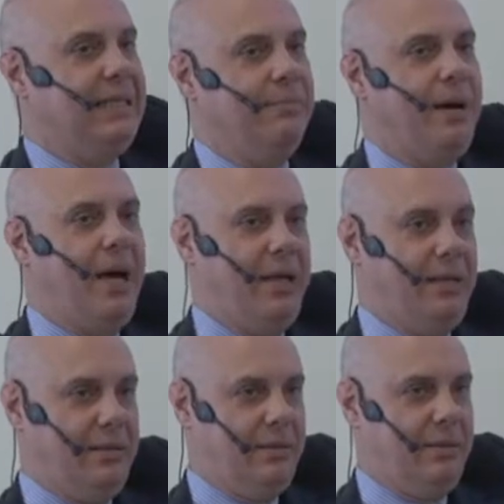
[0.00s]
in
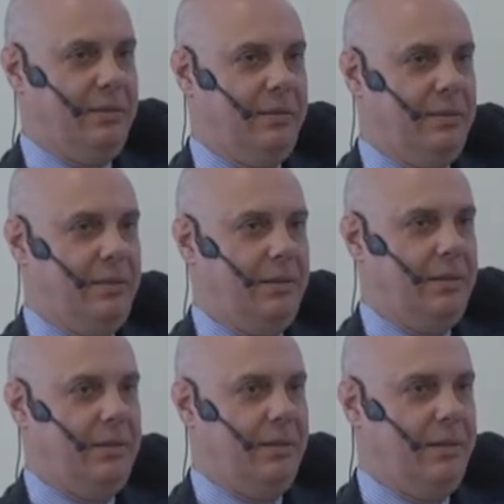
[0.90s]
mind,
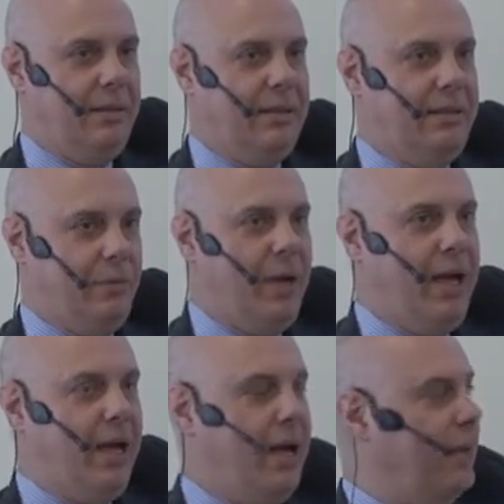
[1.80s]
that
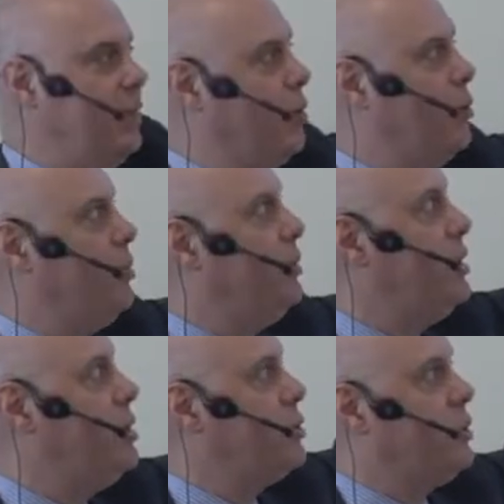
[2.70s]
where the
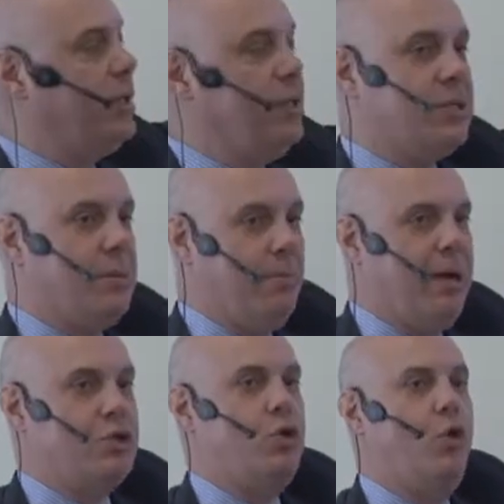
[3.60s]
computation is
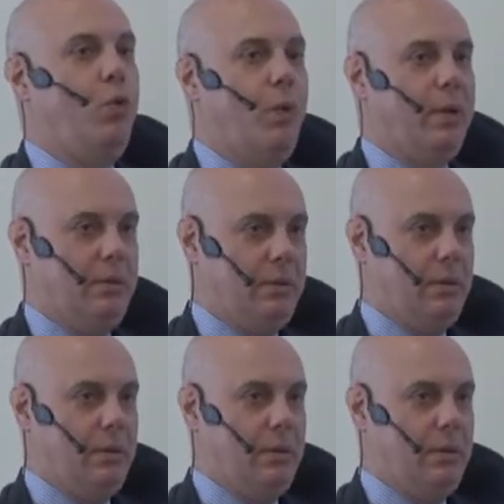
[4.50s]
much lower,